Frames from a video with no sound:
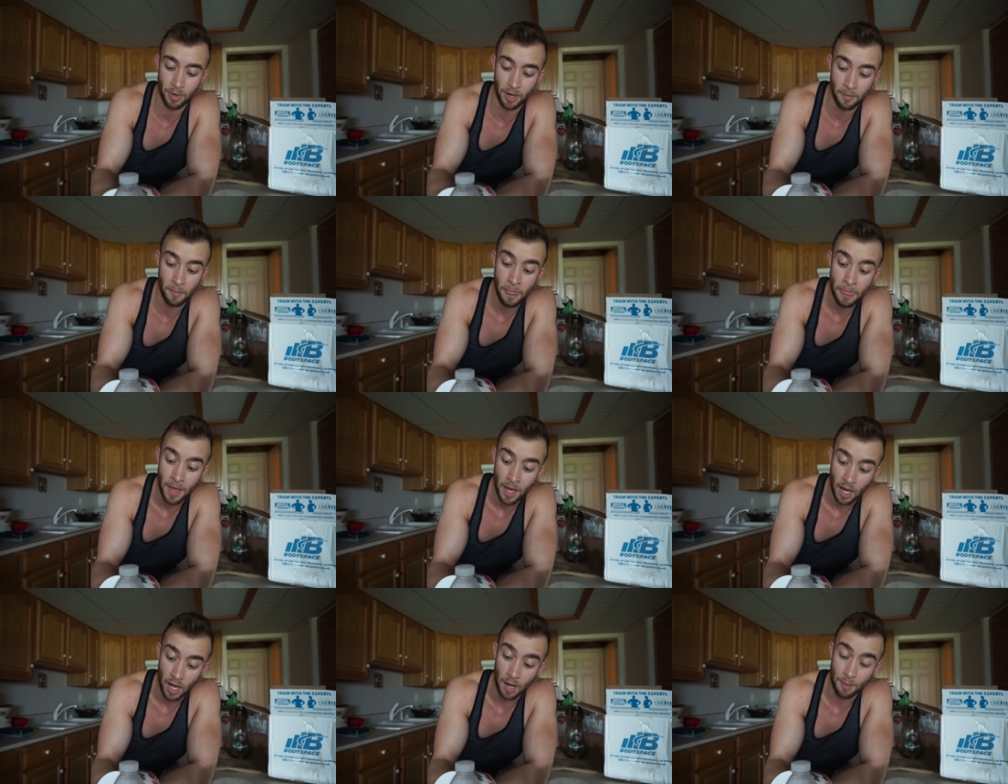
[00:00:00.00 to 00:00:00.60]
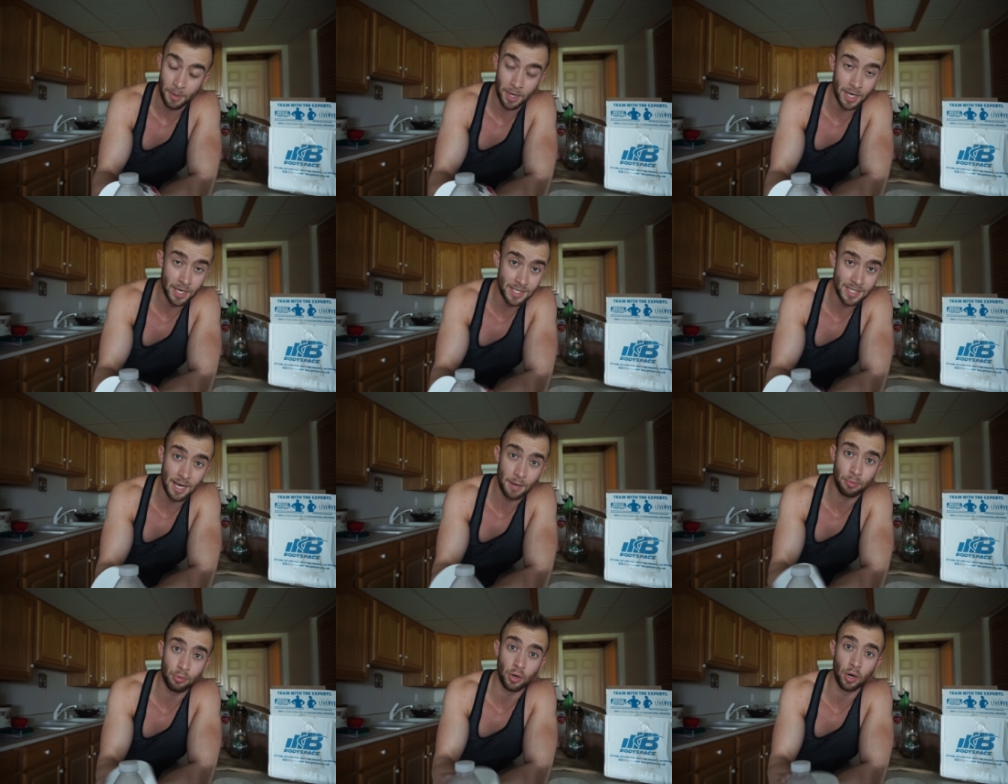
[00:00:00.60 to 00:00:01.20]
But um, it
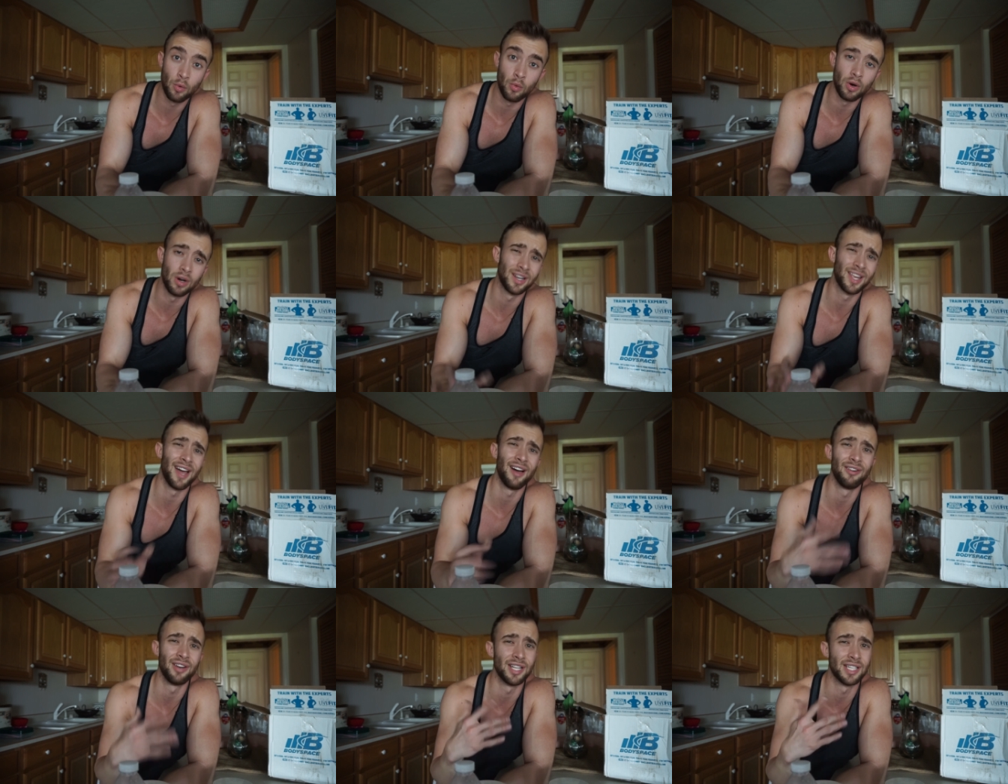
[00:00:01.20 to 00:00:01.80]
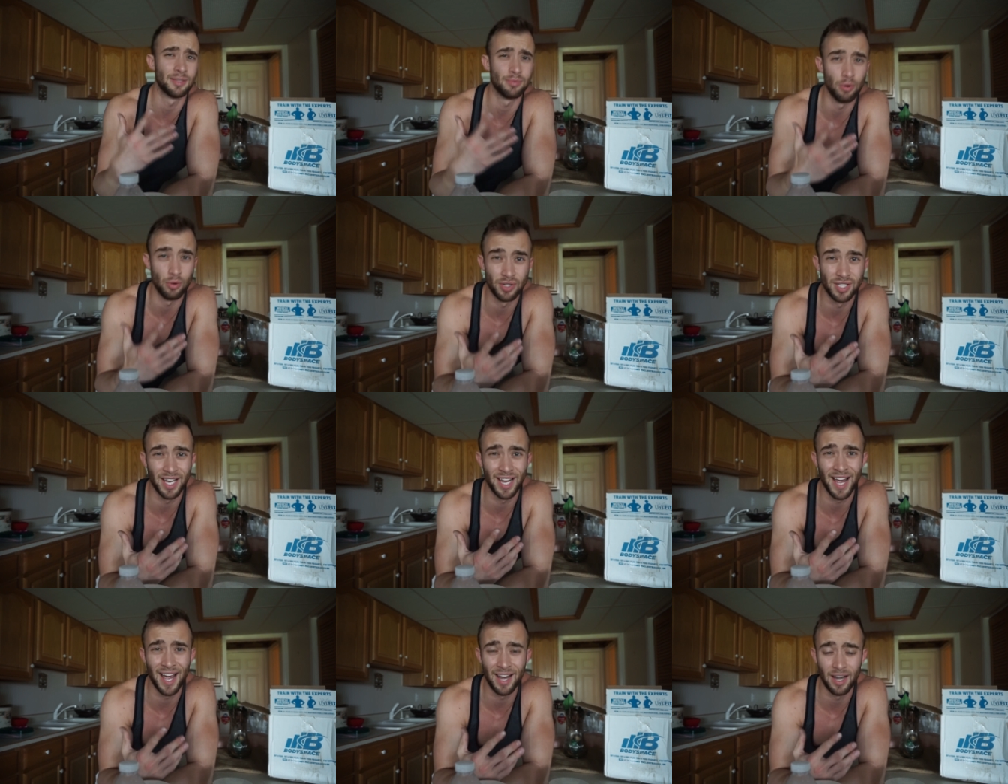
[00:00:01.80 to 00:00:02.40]
is a pre-workout, and it's
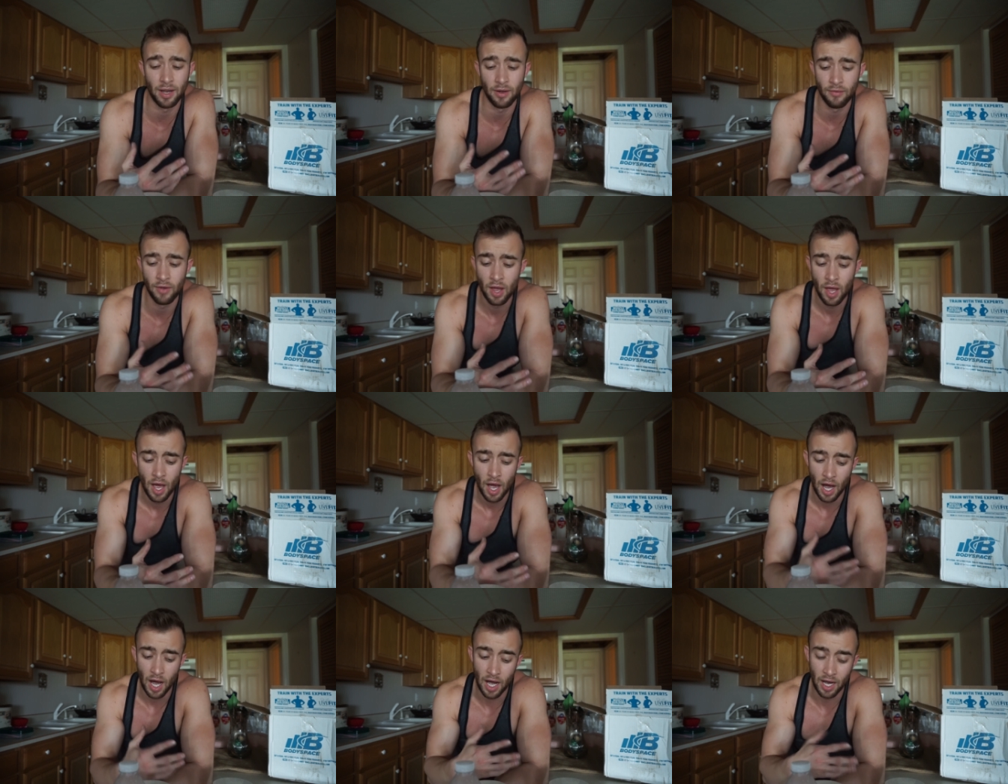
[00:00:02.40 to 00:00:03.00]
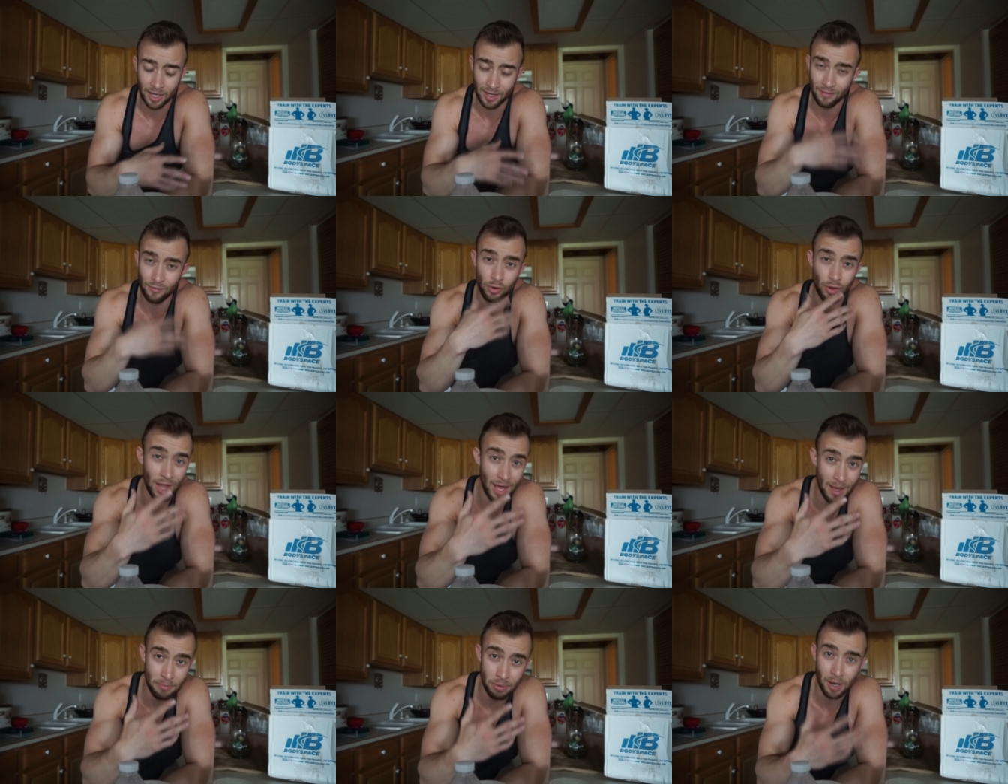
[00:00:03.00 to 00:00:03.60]
supposed to kind of uh, give
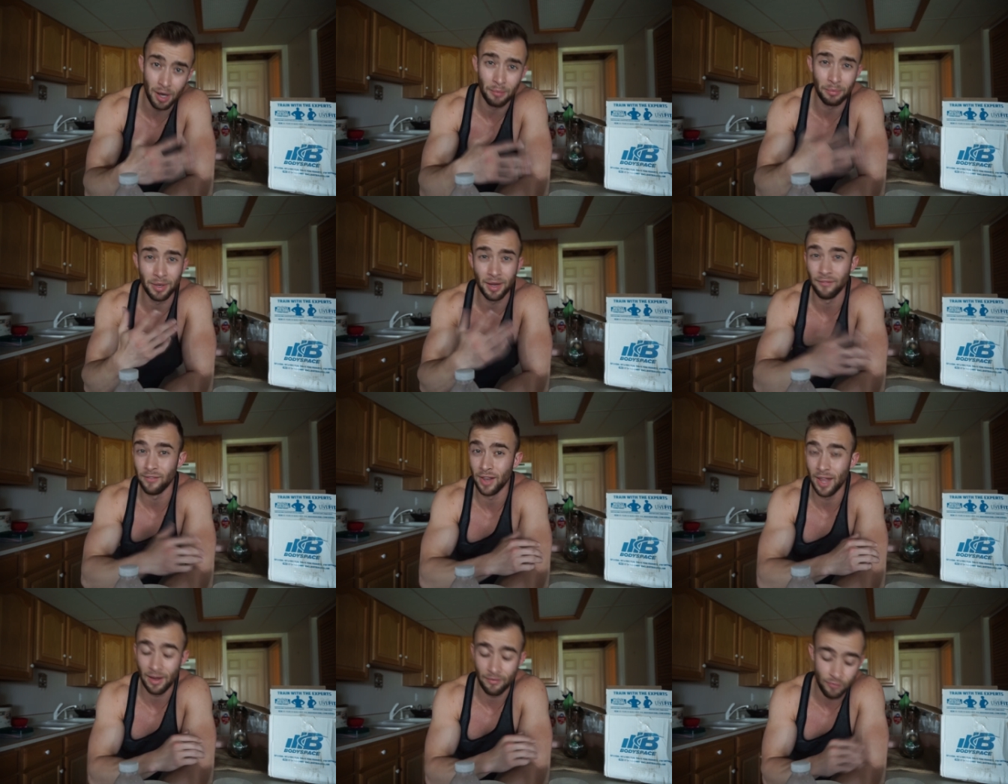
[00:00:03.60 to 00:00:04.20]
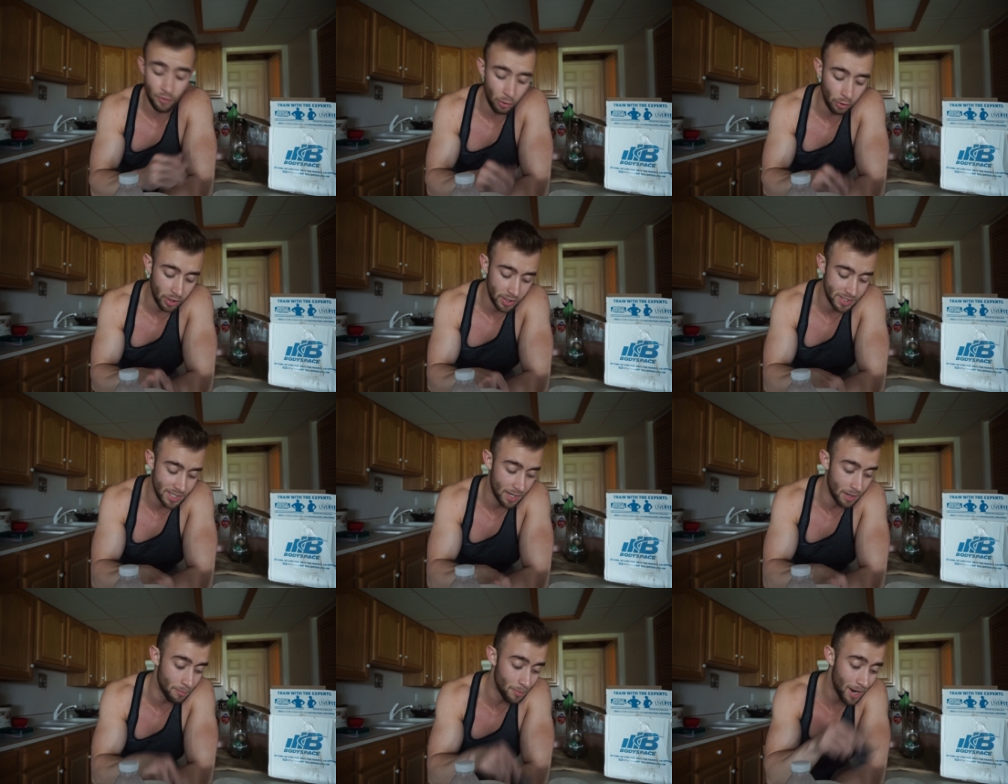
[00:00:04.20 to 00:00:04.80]
you that pump, give you that
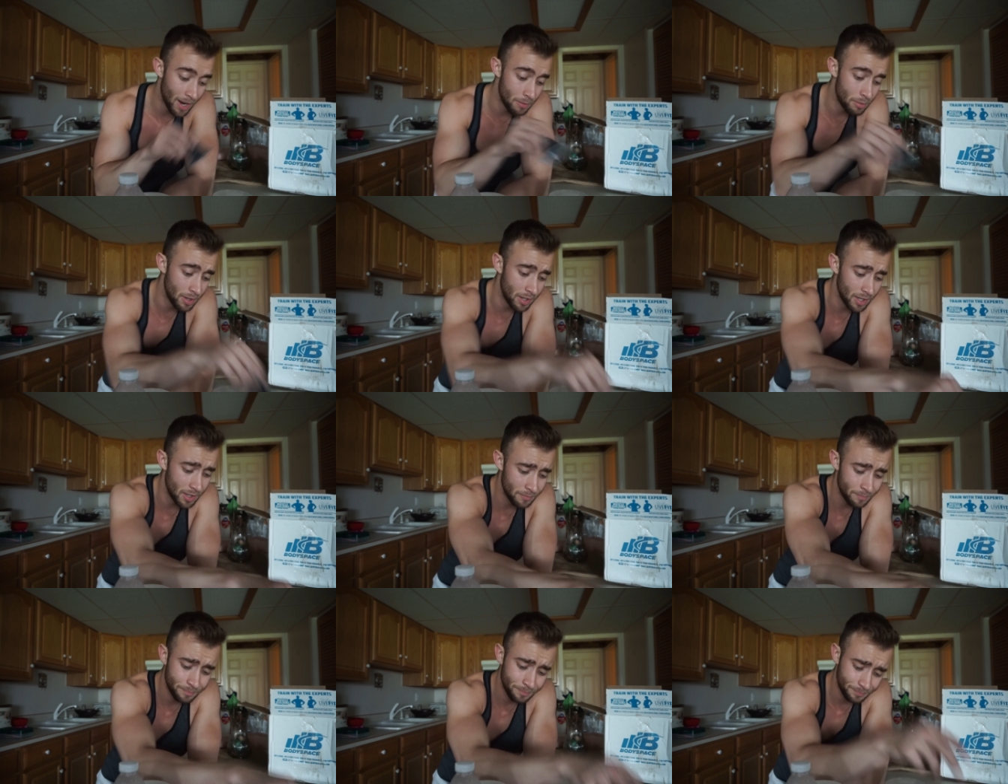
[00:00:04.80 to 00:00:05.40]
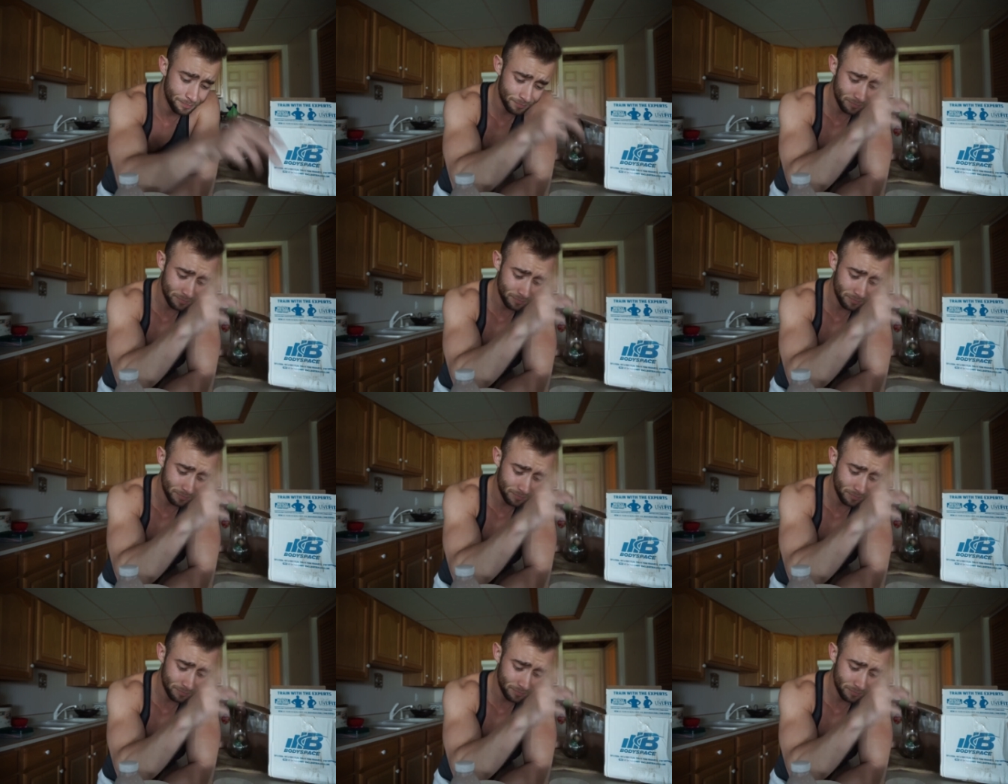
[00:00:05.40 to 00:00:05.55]
focus. And in my opinion,